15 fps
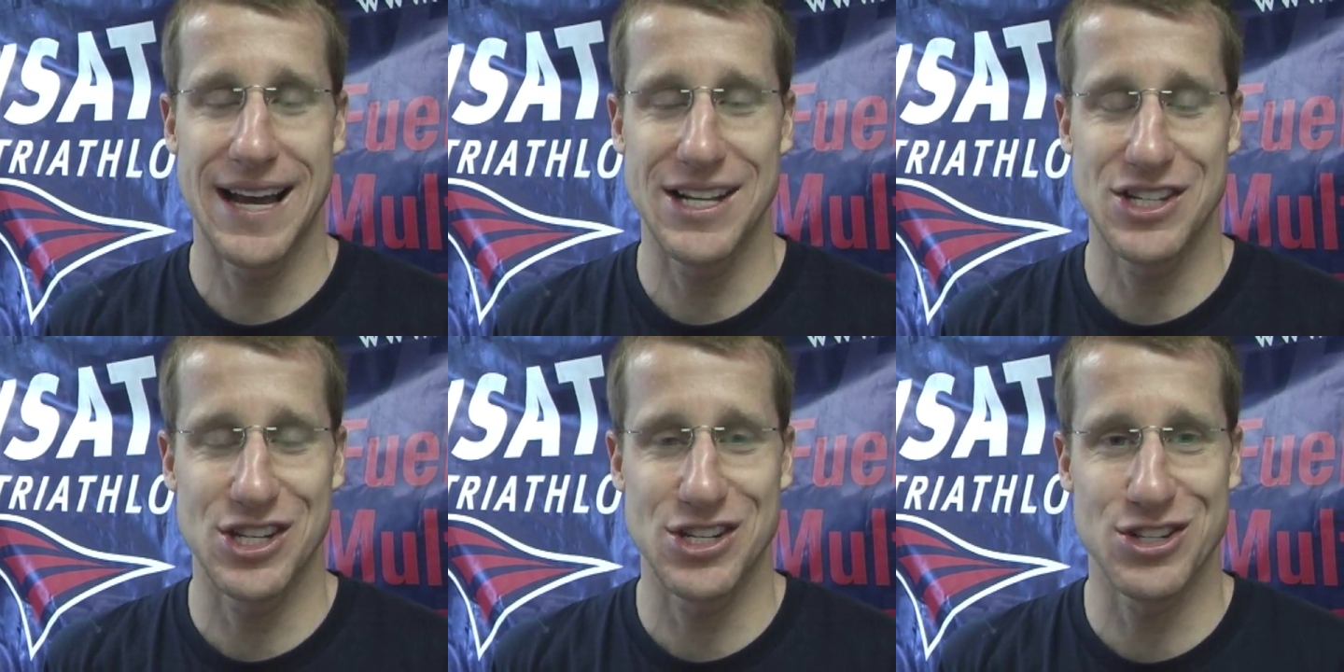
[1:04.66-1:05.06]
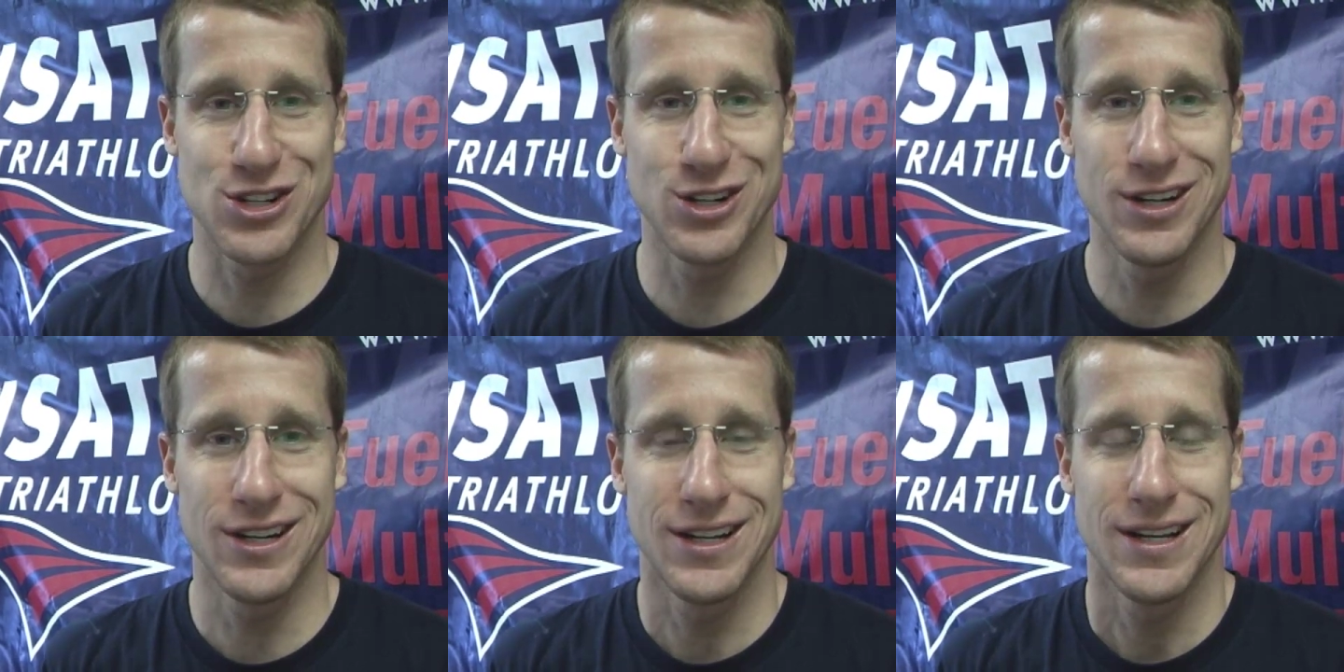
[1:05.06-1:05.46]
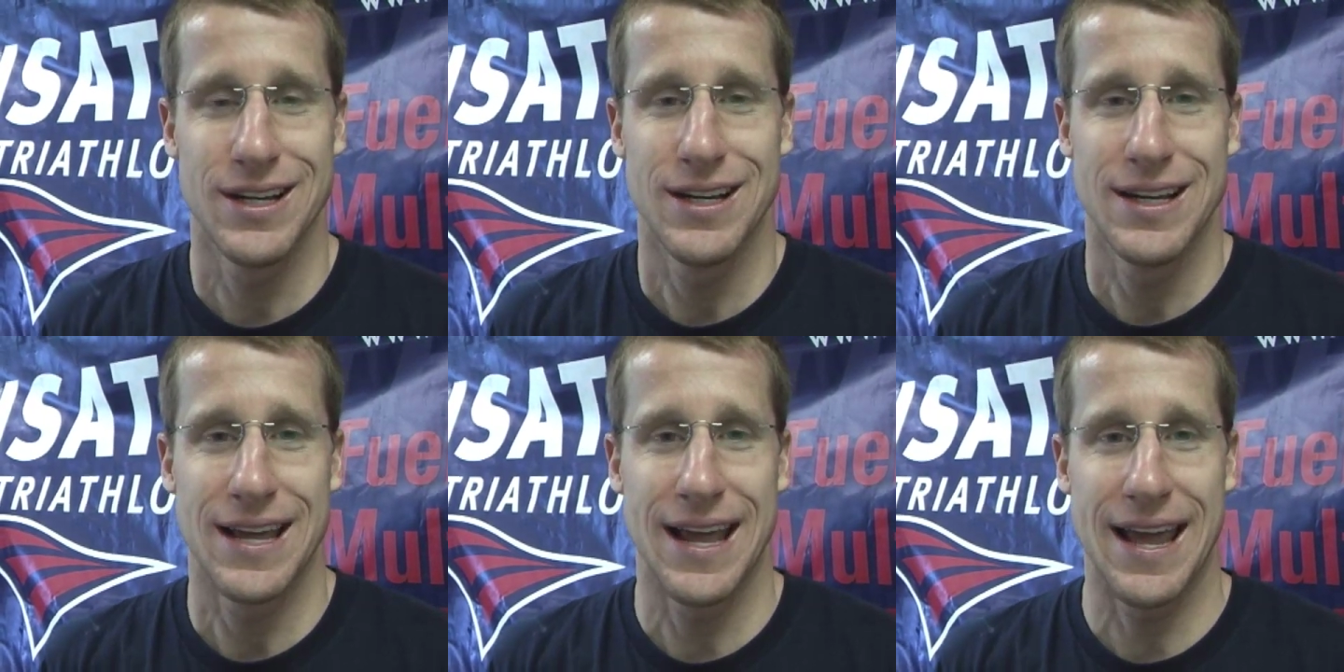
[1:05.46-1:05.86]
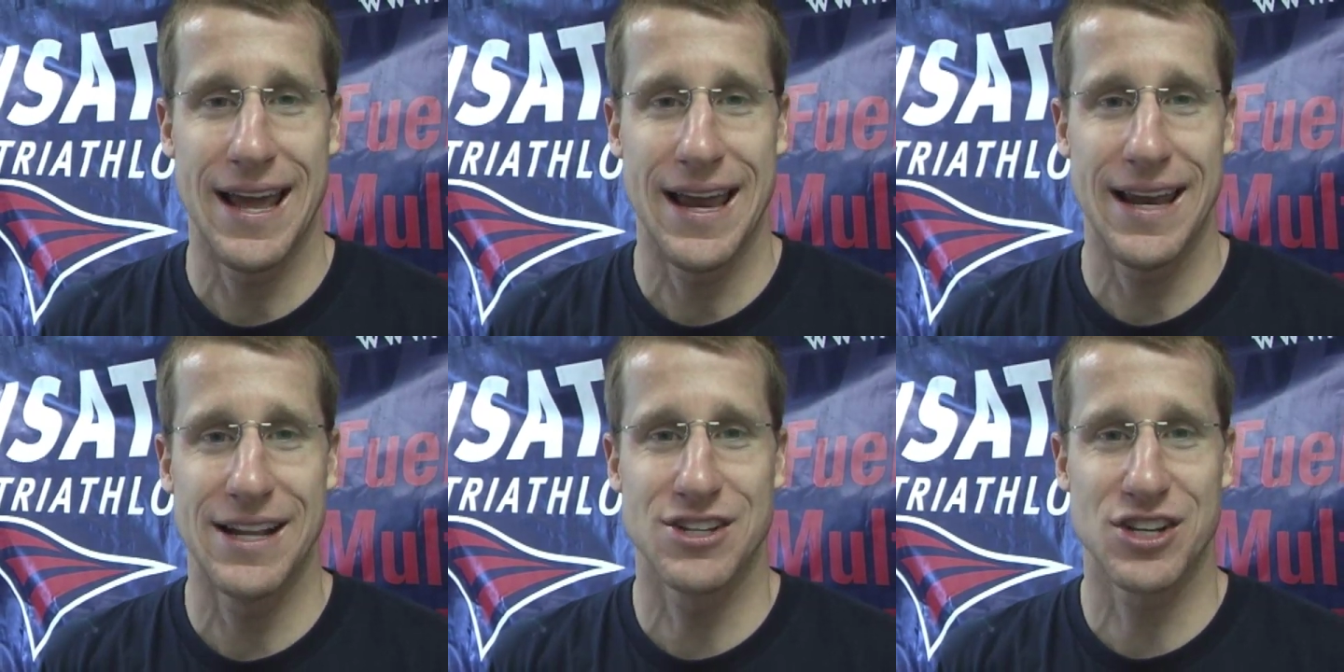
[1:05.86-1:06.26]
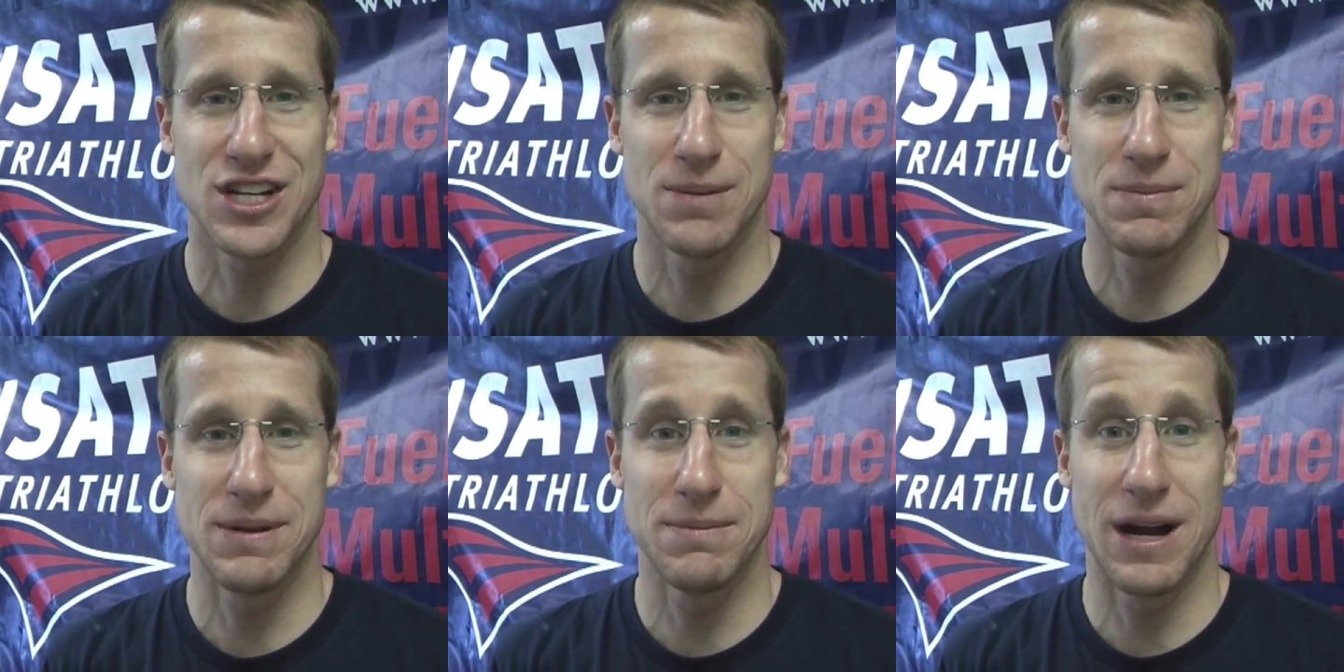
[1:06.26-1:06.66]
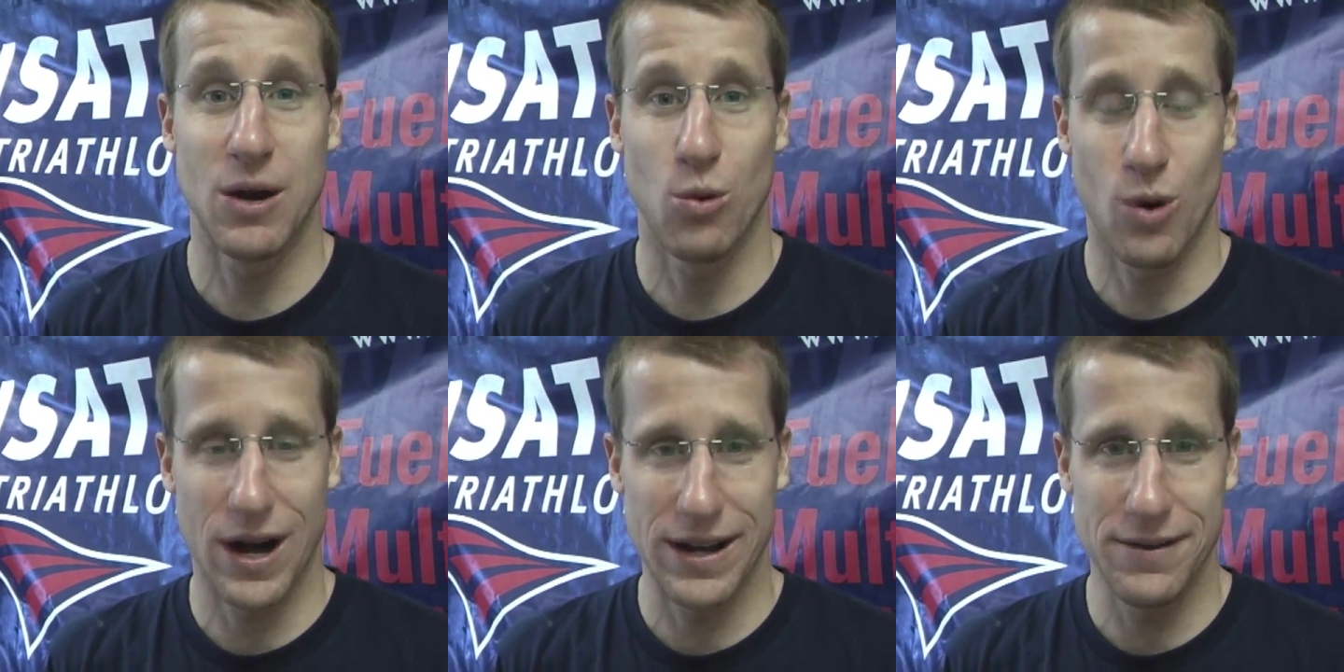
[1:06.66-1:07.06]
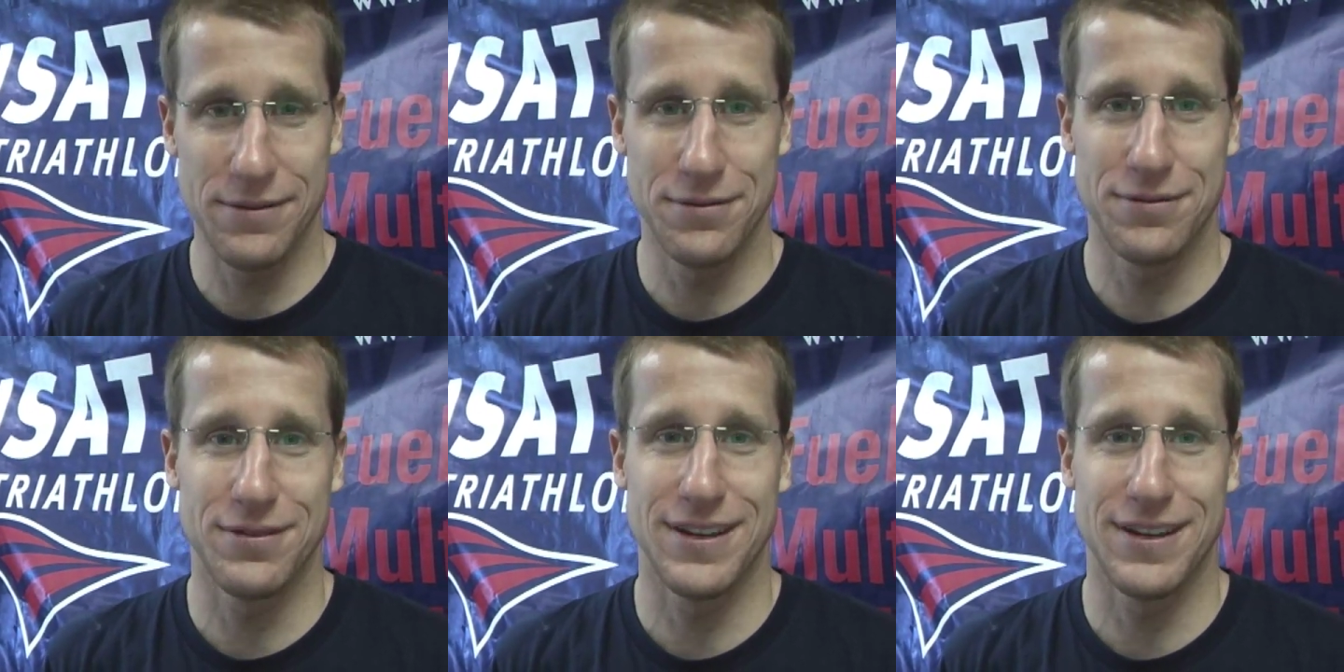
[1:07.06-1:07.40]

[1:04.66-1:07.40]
dad's sister. And it's going to be my wife,